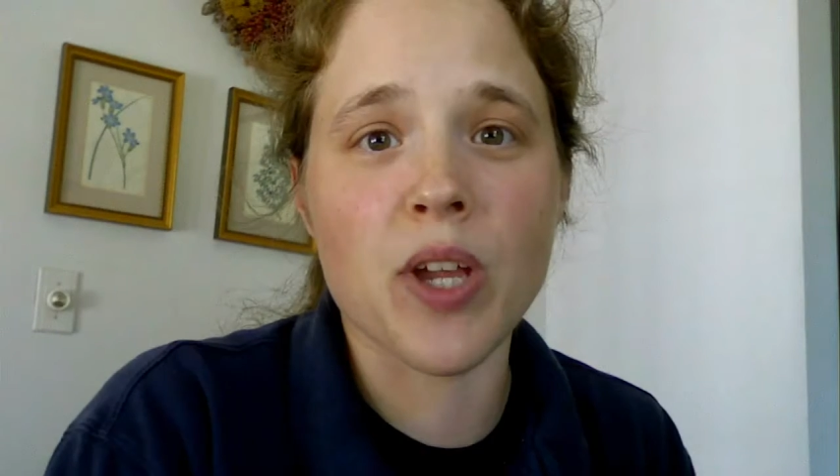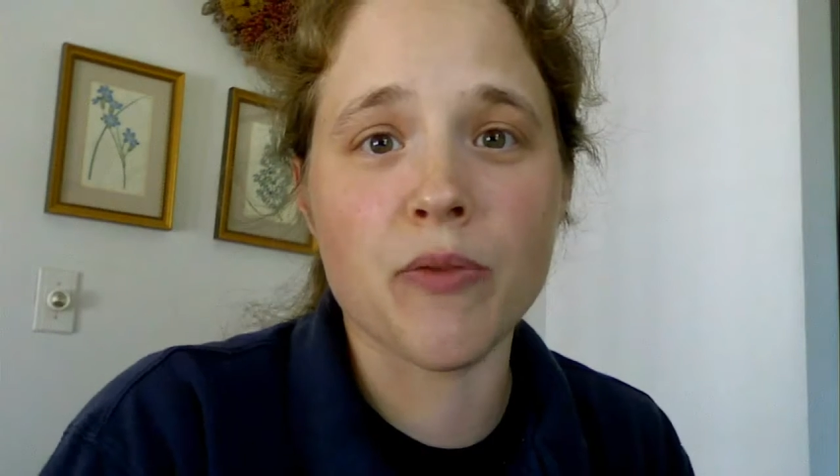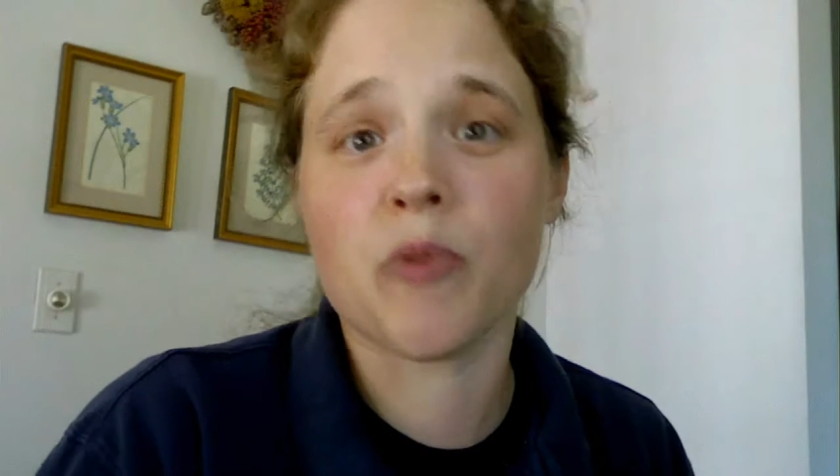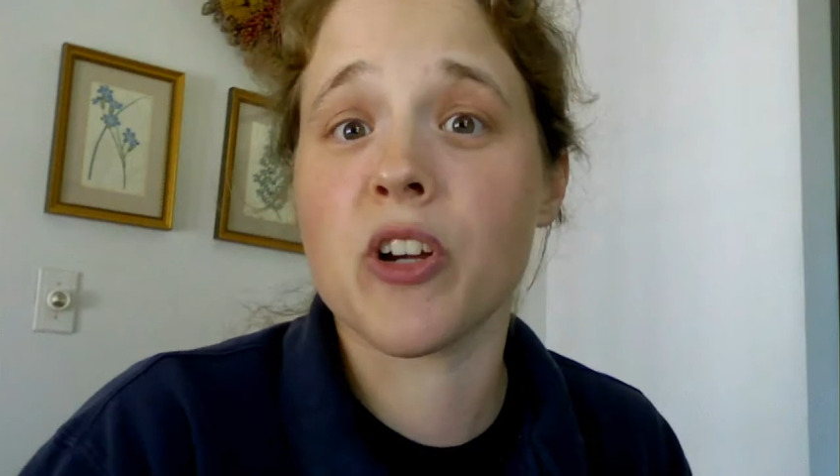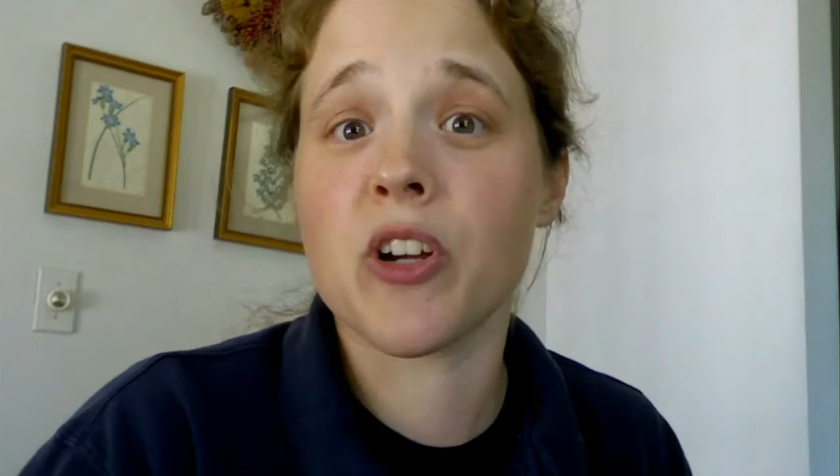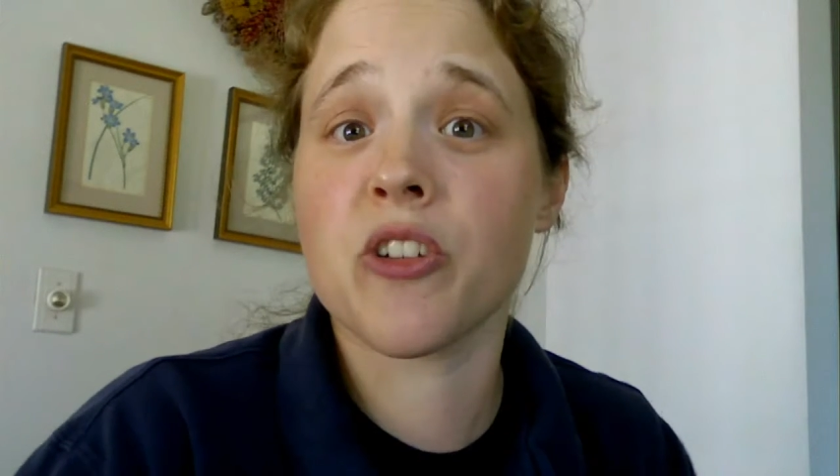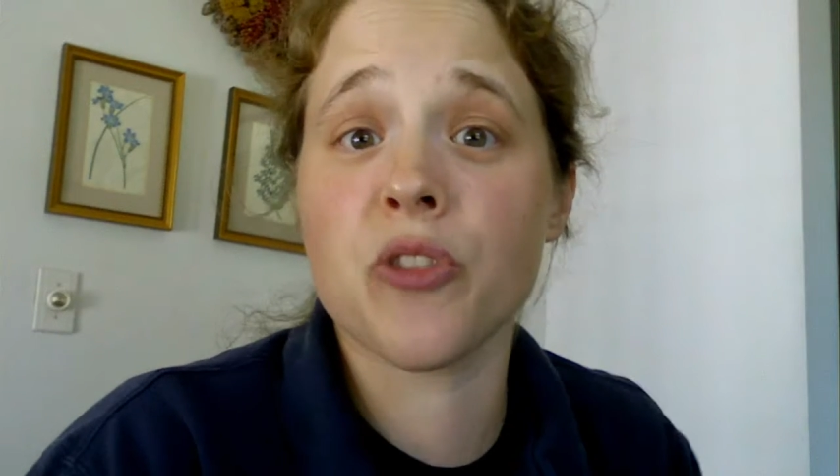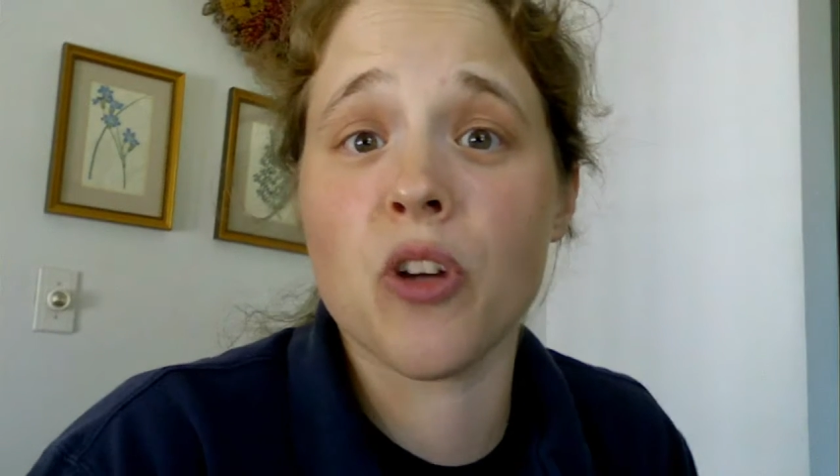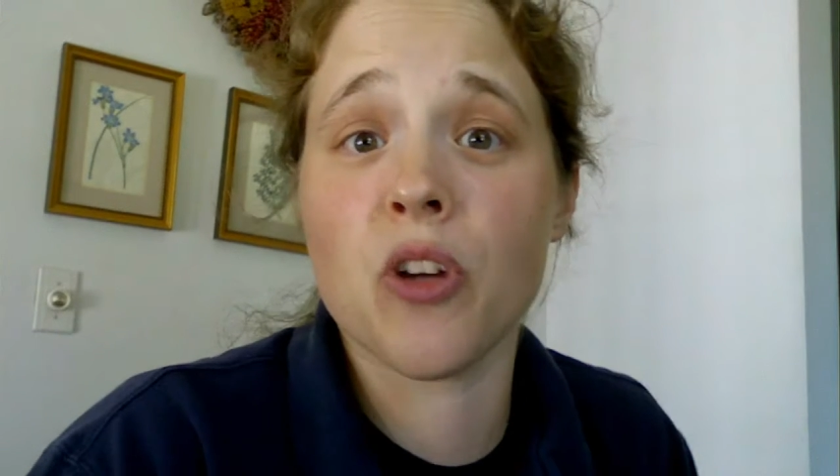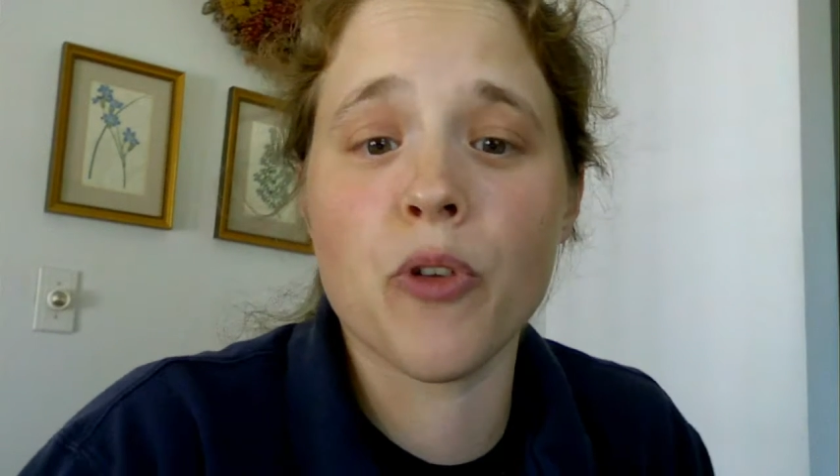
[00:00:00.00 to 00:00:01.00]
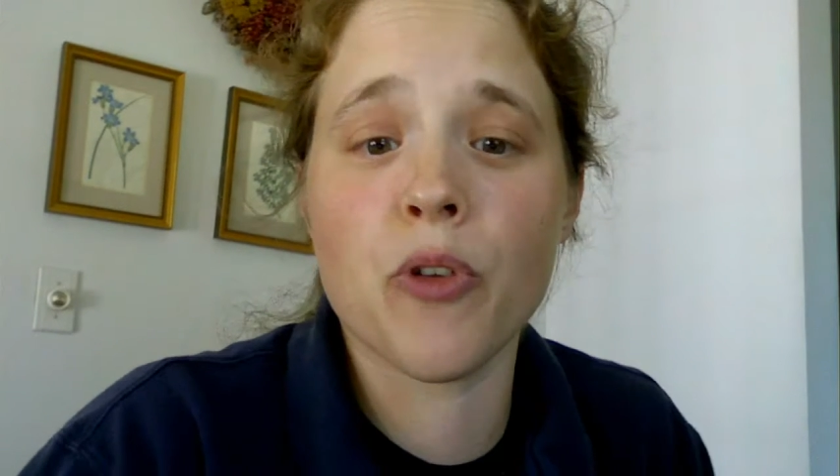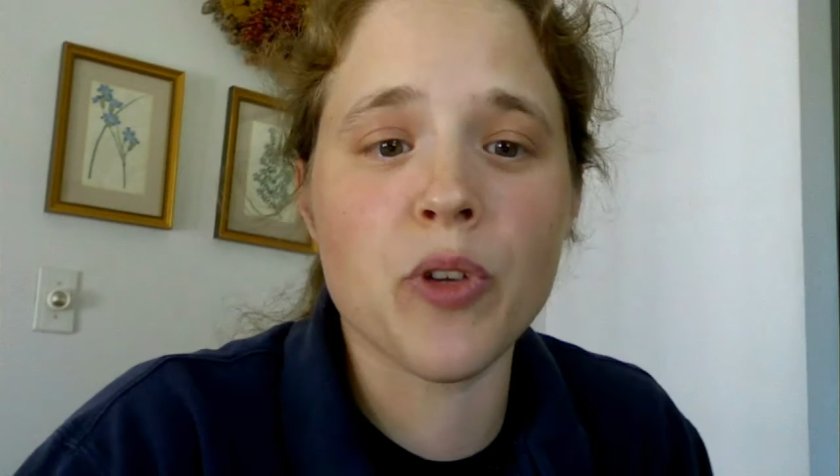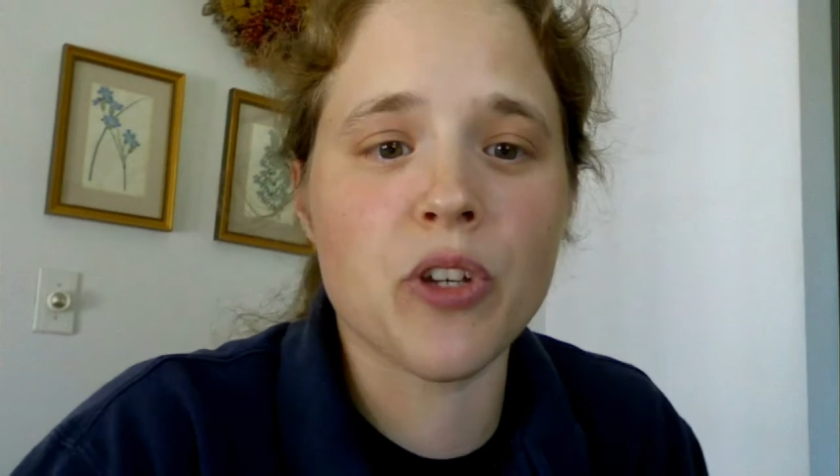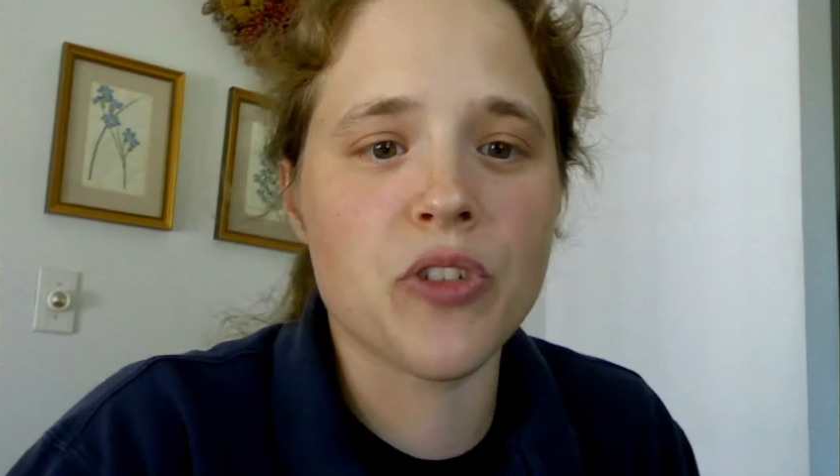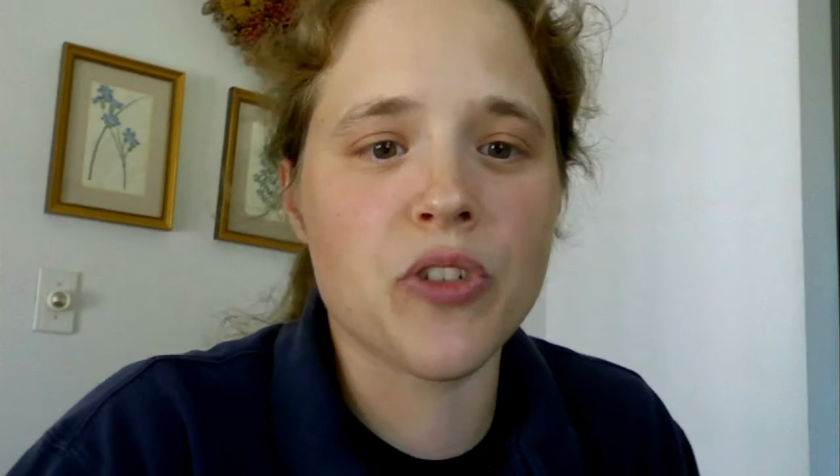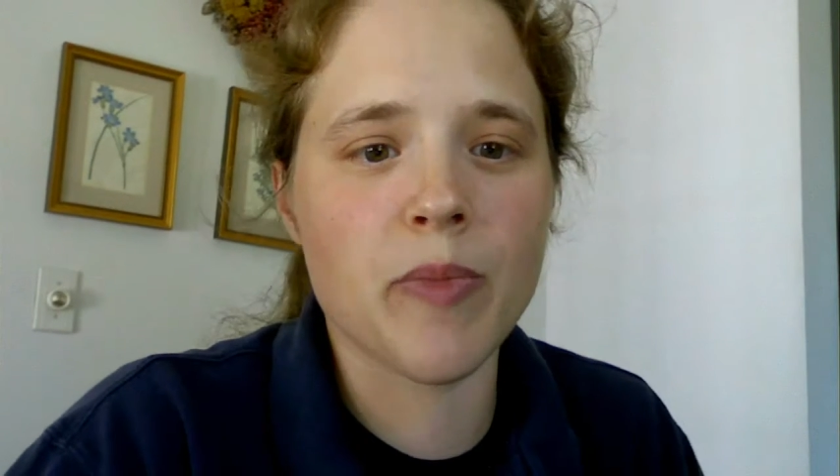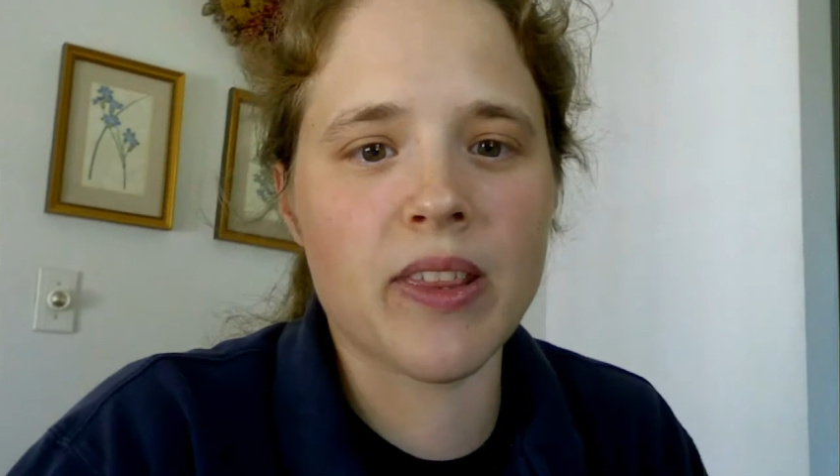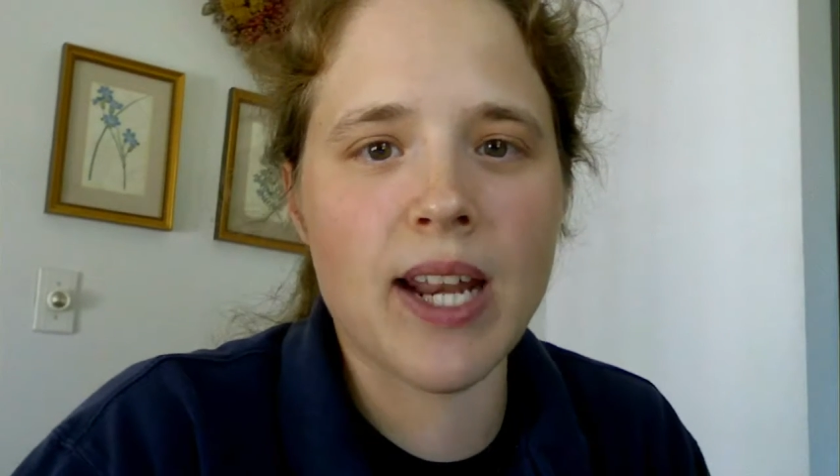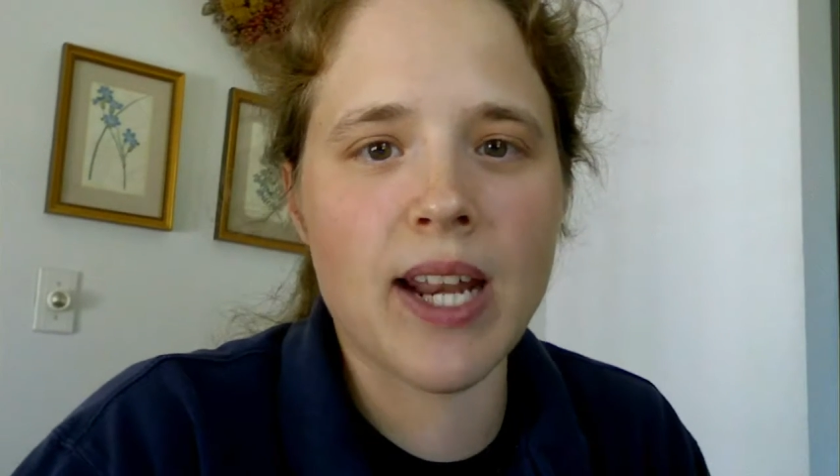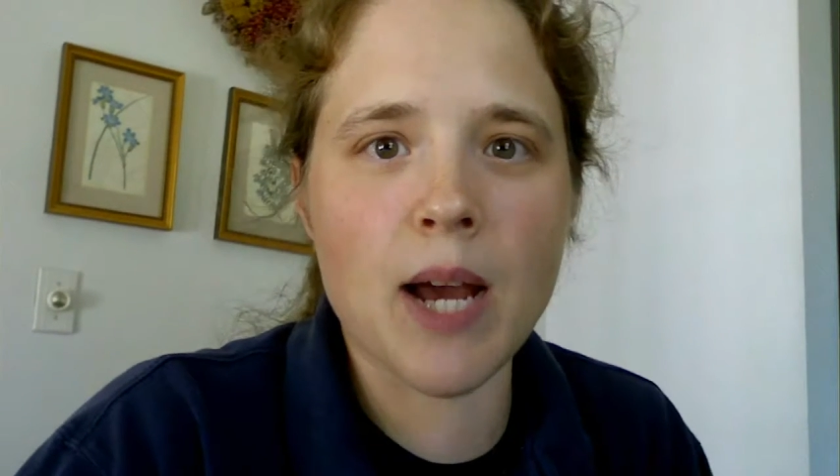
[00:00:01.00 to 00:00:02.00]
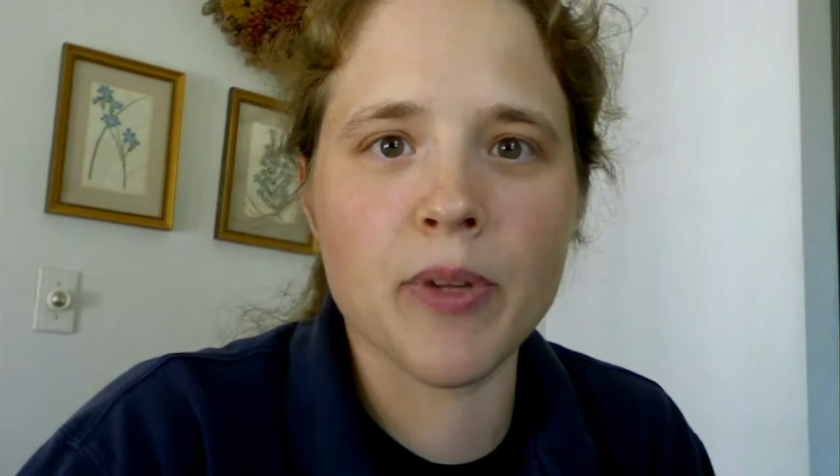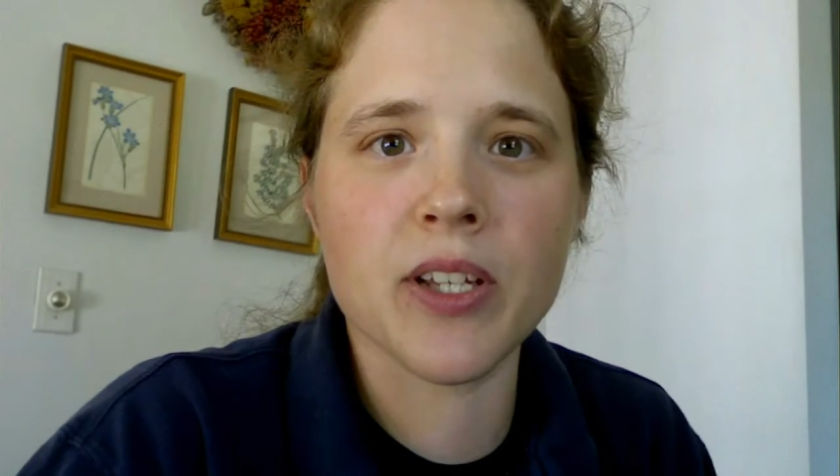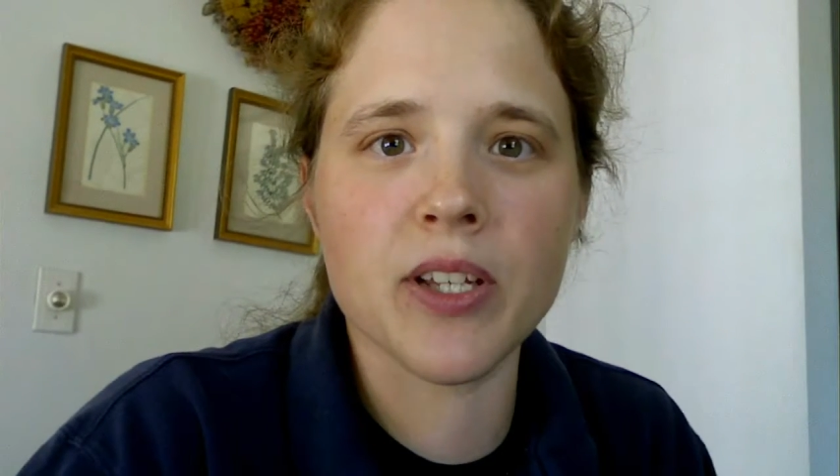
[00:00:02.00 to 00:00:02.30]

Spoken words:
have professional software that we use to make that happen,